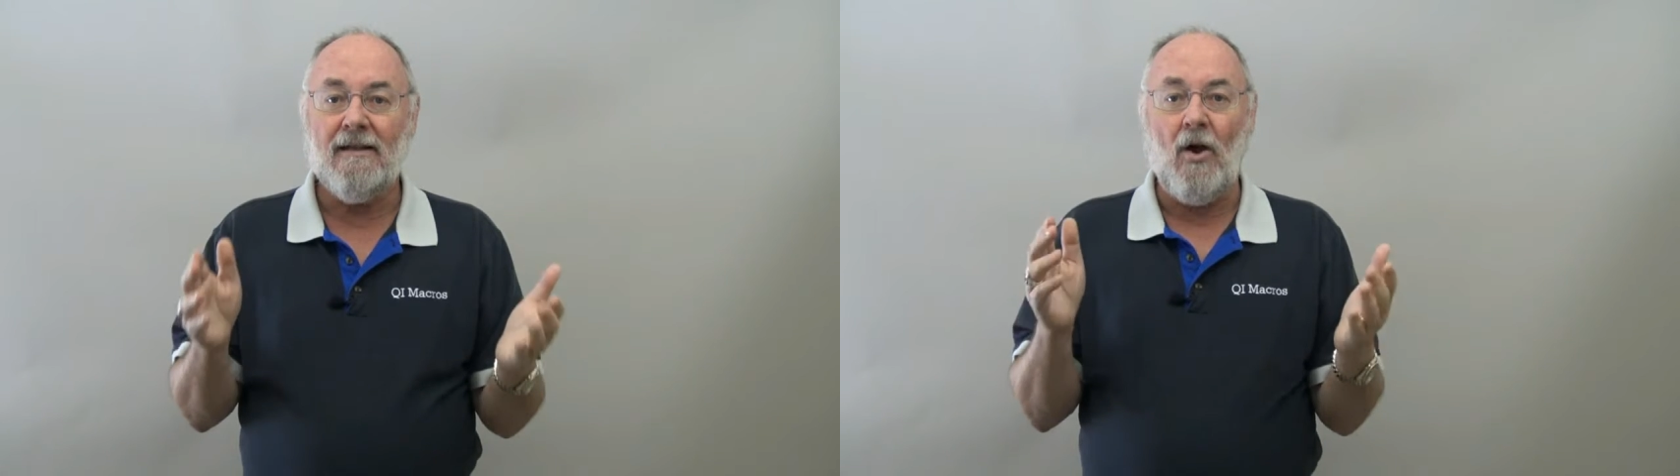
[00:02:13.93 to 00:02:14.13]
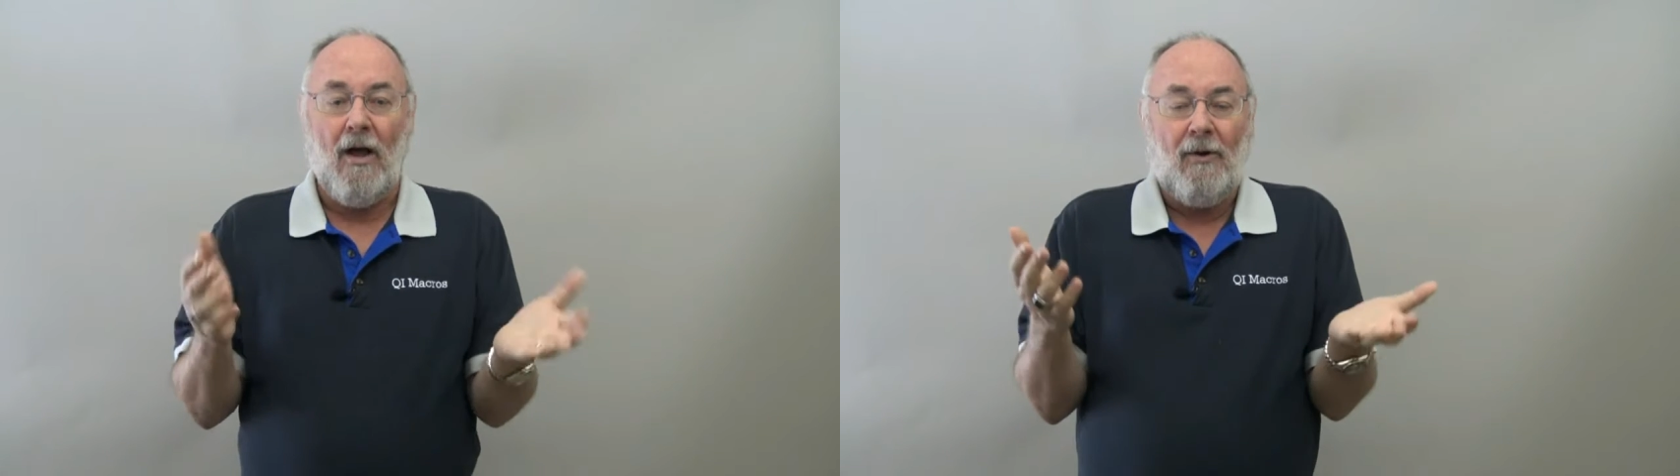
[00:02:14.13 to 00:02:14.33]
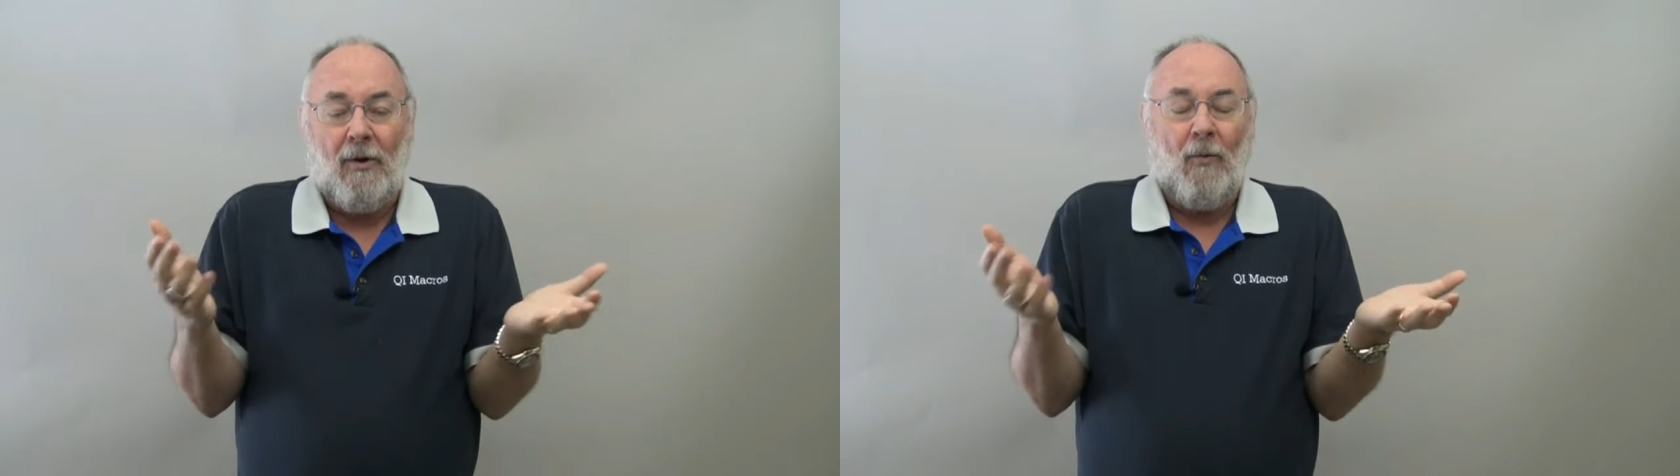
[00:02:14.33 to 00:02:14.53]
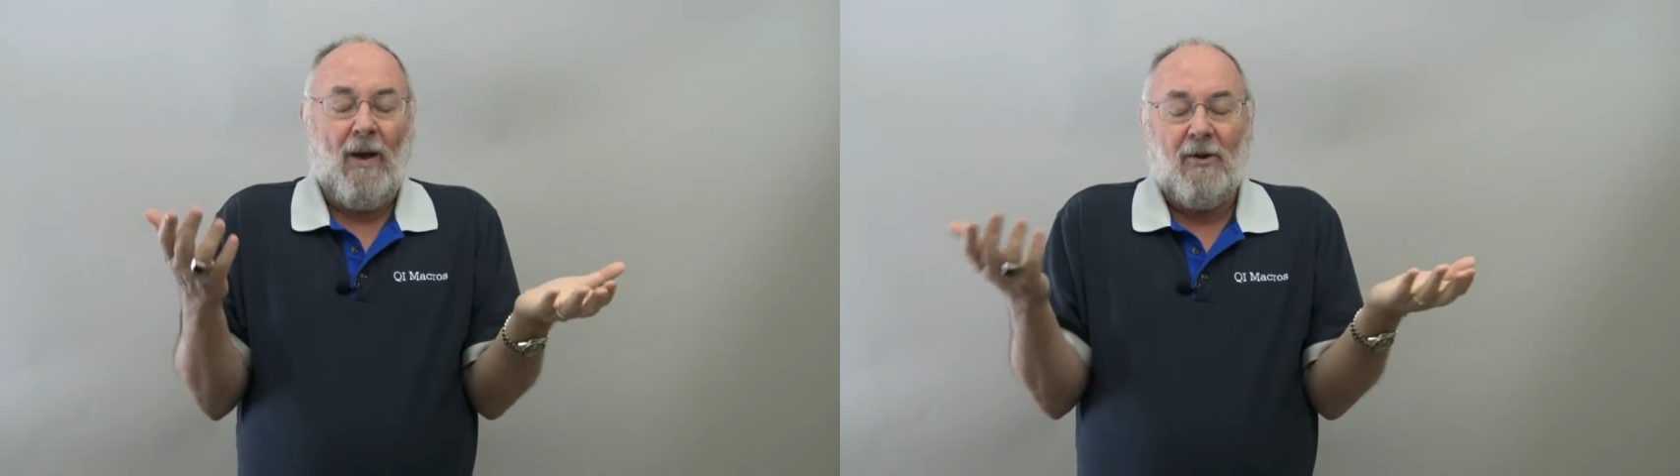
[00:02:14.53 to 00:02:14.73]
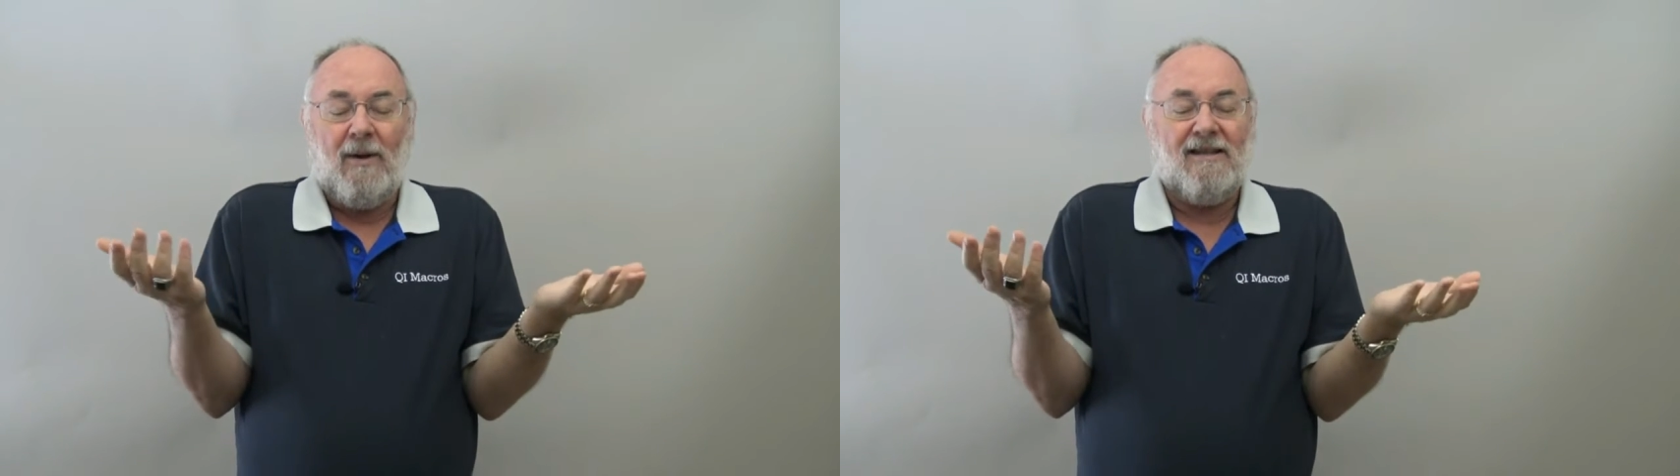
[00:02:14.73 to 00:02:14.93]
Now, uh,
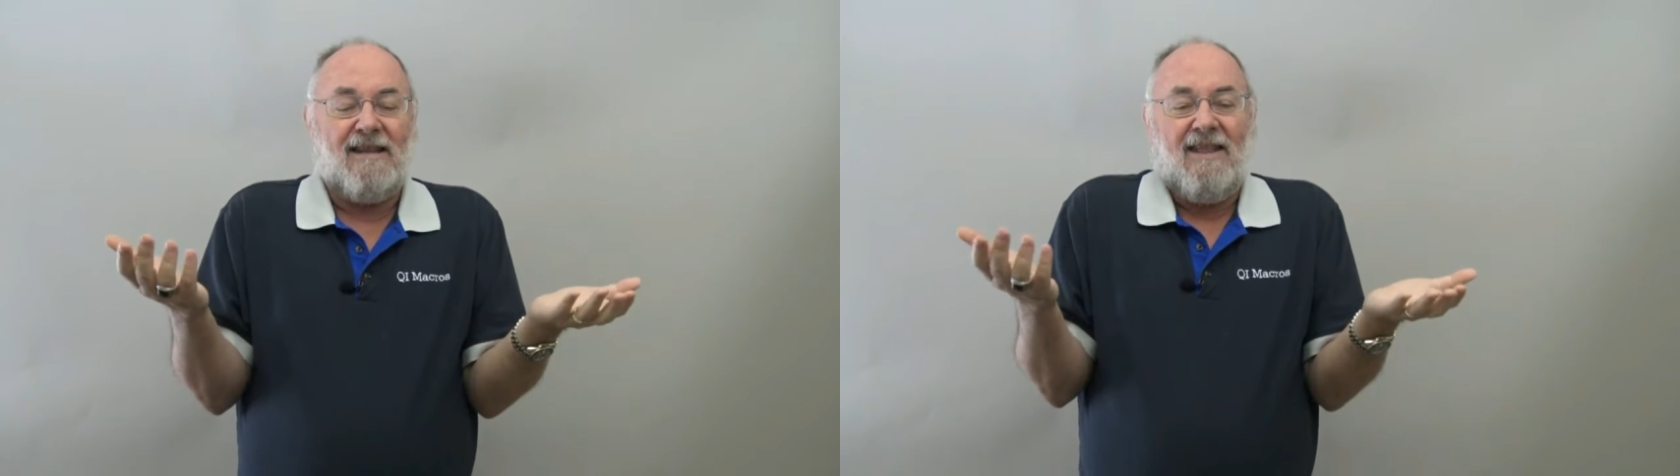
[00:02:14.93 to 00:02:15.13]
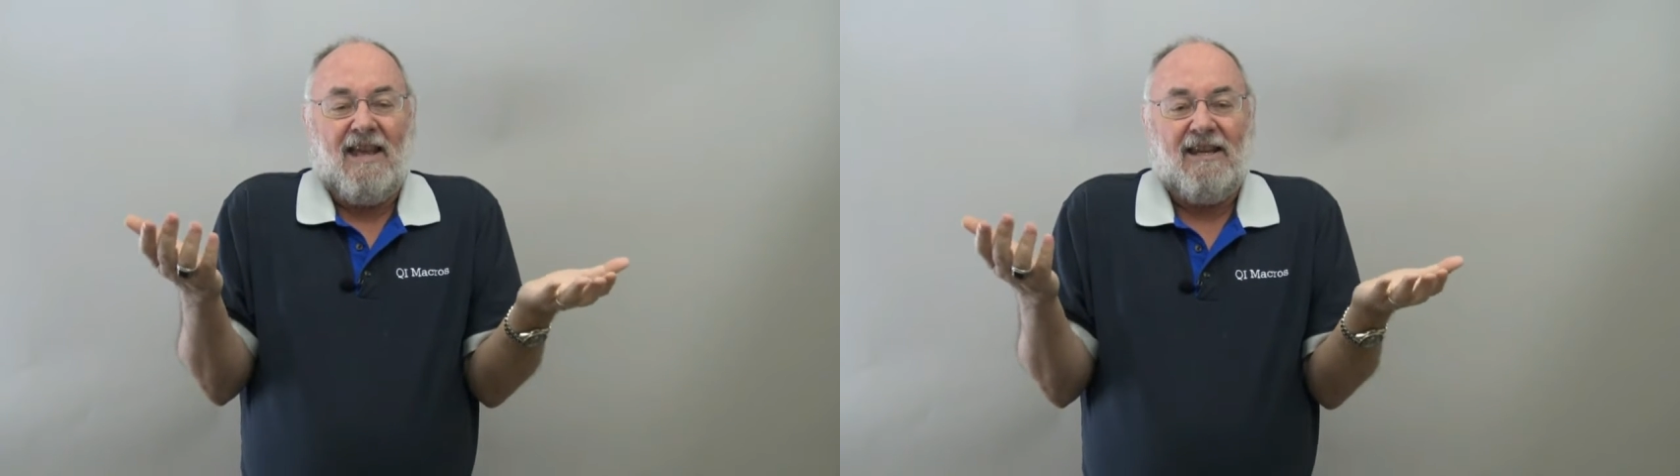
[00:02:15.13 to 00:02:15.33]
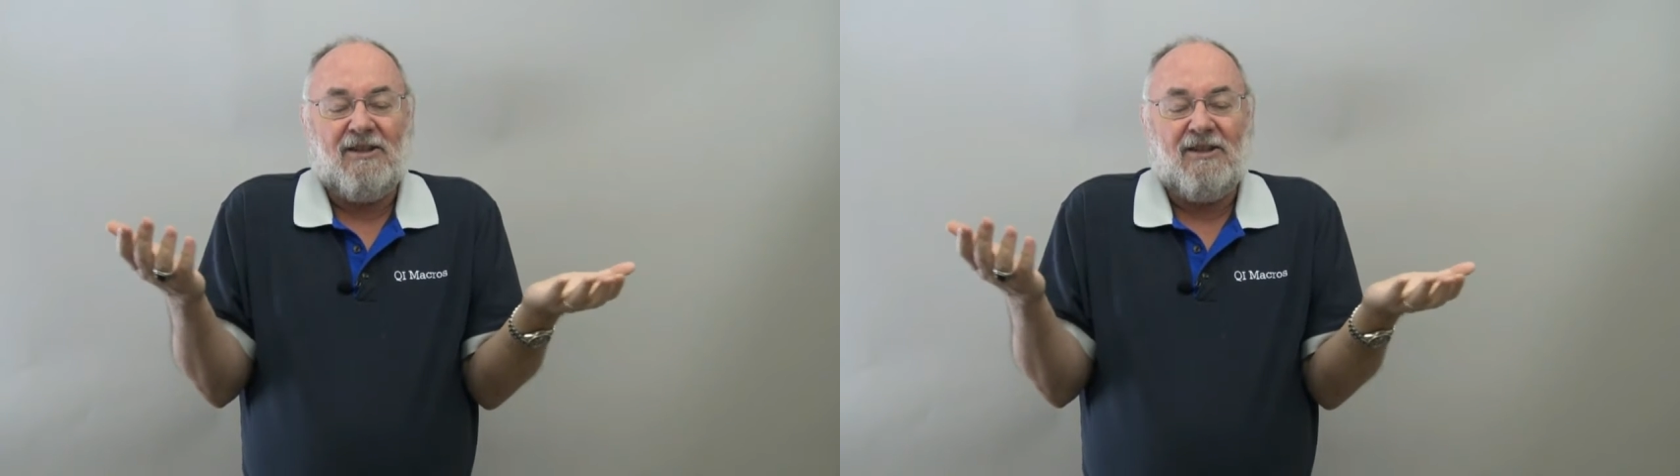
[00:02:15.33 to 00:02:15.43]
why do I say that?